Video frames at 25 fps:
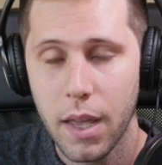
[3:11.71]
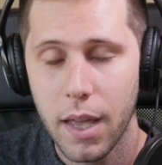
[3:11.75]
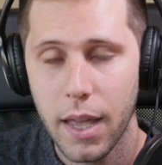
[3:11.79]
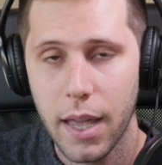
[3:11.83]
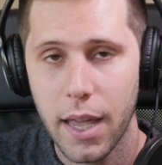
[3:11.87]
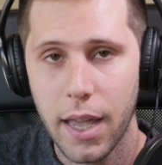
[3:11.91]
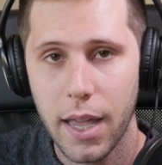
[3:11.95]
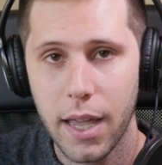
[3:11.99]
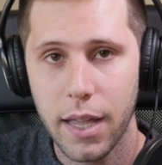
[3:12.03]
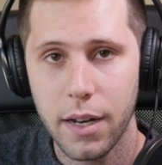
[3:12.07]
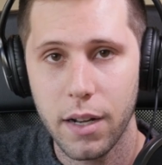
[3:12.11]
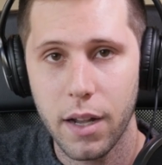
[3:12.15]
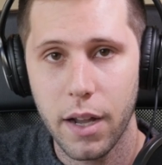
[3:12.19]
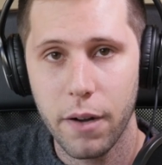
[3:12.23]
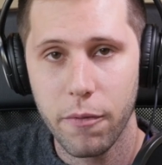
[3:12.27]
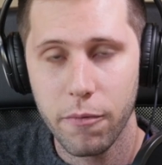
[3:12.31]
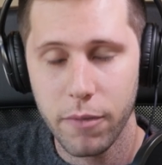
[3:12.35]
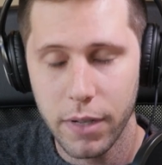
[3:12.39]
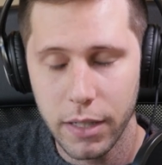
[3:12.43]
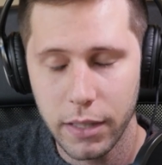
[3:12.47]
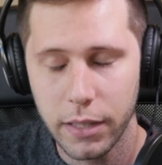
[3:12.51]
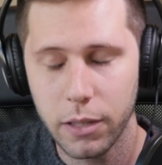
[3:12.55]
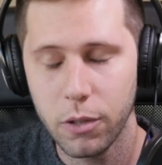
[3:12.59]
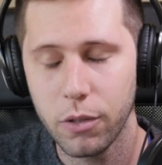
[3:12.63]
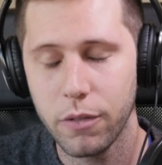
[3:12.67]
And I
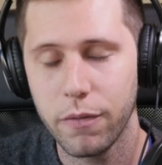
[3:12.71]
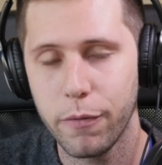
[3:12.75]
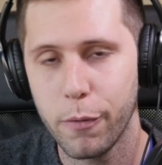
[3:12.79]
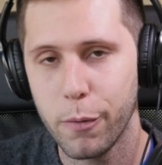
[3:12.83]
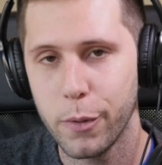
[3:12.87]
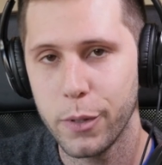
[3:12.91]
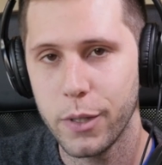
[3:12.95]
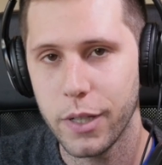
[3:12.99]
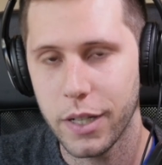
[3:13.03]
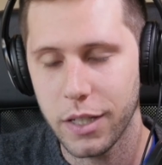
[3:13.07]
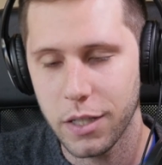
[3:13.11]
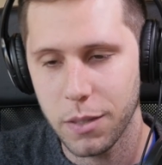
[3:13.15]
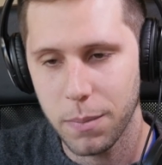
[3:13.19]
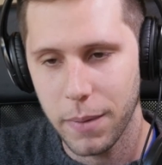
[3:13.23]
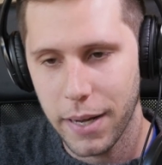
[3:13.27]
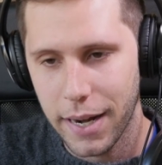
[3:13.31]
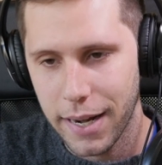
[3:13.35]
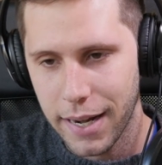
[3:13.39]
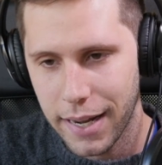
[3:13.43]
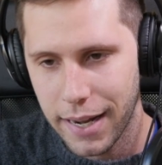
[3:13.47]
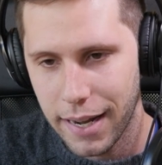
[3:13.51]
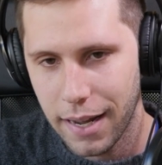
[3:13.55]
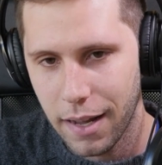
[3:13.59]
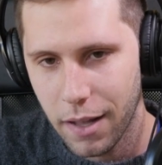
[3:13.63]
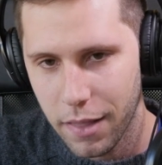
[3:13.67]
really look forward to
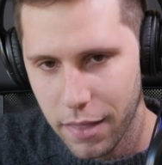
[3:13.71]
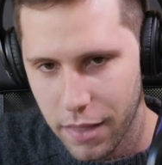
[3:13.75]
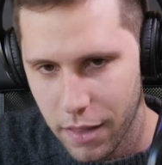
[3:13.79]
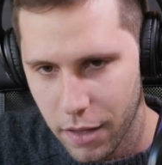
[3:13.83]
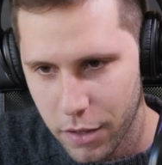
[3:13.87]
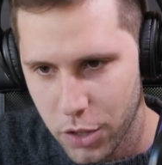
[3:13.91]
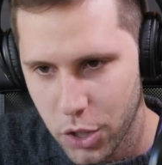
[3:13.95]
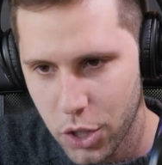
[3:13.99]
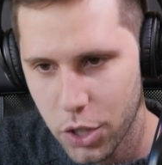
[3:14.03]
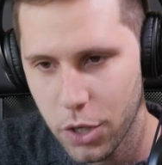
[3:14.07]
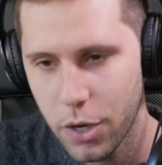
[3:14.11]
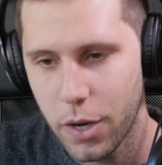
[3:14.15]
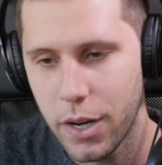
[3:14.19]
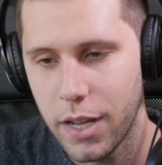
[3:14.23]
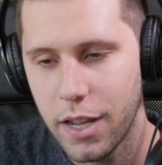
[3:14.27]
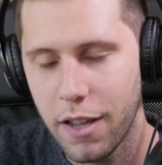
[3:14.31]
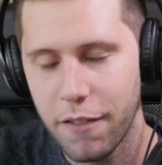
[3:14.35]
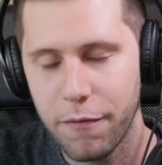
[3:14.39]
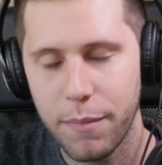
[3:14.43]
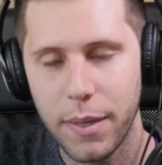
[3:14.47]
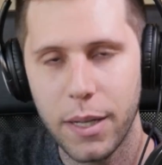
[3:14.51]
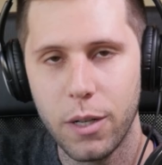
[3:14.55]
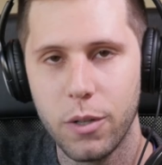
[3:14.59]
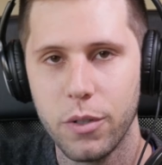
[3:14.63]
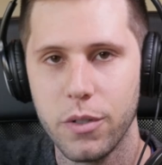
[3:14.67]
explaining the journey
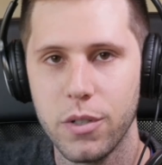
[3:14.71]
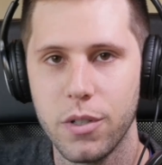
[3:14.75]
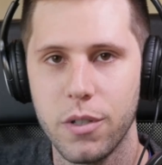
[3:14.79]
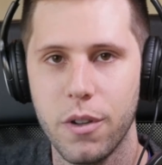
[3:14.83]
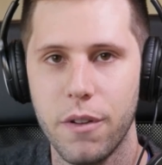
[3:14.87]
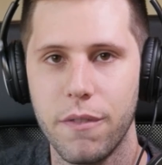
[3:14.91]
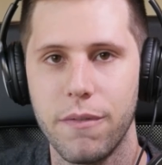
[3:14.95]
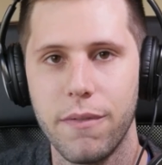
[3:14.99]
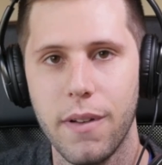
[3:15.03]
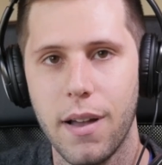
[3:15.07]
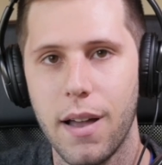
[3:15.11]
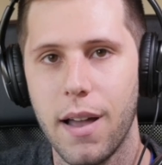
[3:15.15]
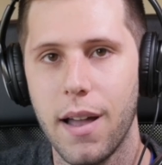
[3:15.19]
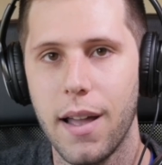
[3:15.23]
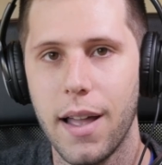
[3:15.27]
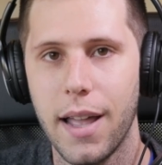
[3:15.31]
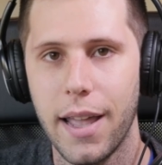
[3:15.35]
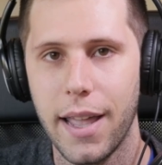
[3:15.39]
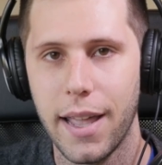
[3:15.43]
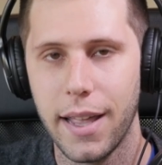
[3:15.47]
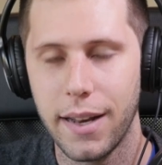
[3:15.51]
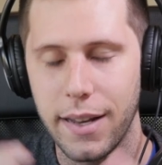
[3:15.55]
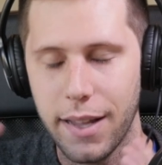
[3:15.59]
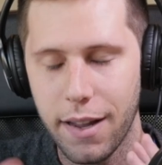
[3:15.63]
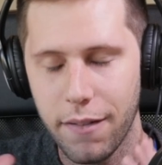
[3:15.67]
I've been on so far
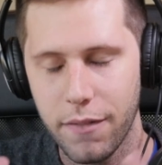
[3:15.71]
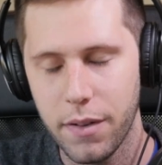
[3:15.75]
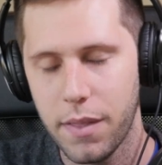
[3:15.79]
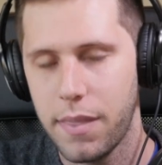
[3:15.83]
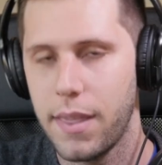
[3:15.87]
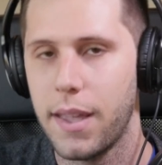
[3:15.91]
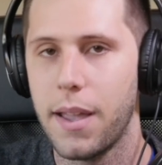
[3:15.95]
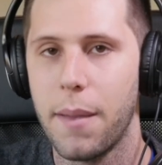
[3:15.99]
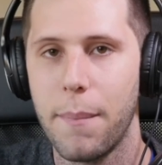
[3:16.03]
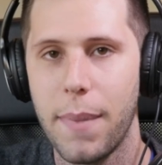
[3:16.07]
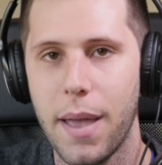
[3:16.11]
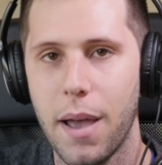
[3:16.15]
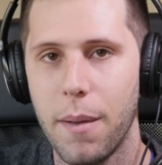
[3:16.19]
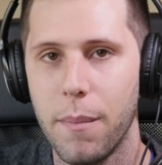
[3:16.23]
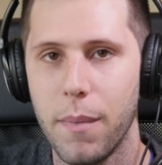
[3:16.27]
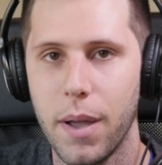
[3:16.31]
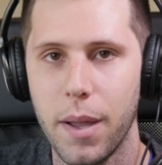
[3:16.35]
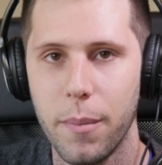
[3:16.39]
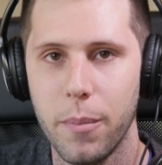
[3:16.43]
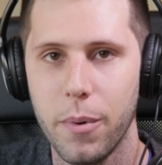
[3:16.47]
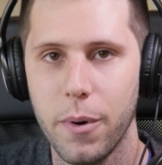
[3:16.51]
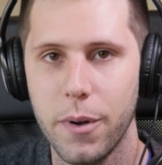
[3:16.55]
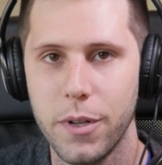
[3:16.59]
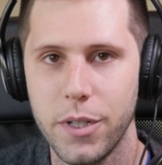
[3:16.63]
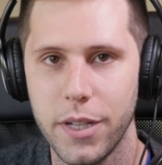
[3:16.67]
and everything about
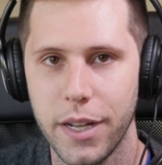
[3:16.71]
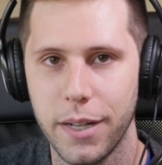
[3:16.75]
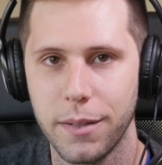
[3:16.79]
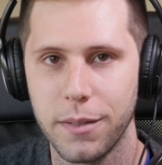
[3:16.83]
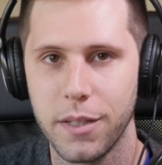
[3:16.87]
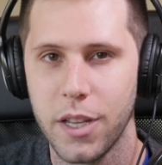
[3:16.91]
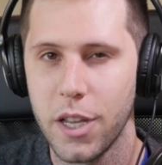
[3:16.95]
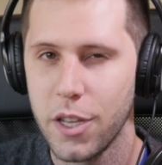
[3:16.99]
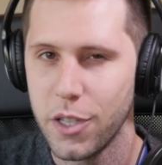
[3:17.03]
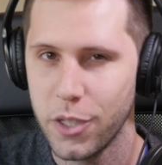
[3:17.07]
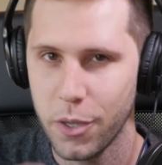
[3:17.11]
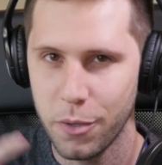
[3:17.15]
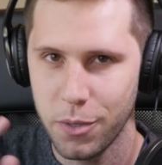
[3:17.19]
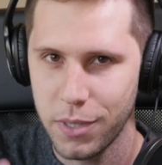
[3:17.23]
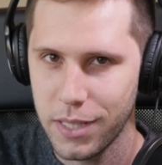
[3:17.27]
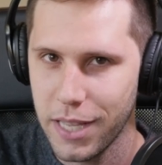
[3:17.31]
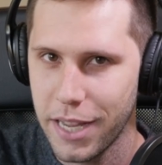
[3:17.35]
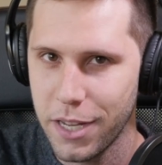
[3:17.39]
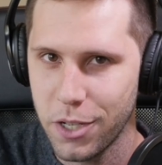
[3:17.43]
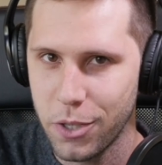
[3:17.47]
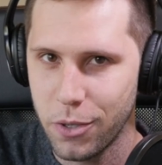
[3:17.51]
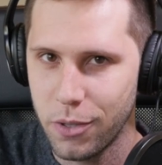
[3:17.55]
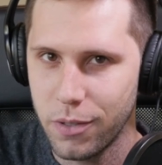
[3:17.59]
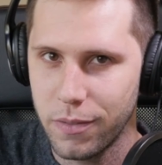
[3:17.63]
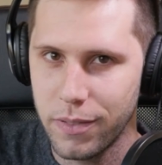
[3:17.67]
my project. So
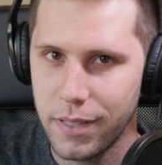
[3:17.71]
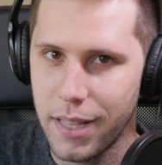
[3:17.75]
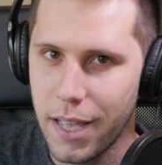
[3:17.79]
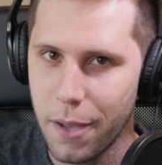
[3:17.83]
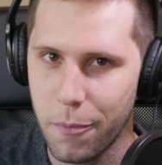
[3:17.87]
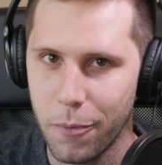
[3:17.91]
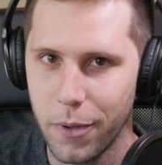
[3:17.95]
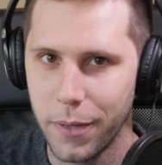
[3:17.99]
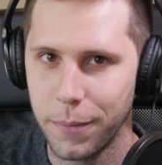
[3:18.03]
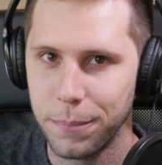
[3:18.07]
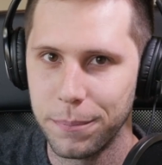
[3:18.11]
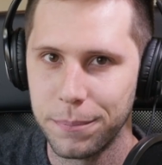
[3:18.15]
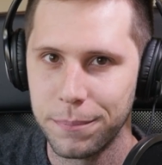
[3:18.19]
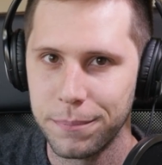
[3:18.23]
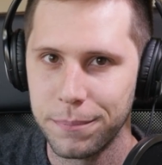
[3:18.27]
stay tuned for that one.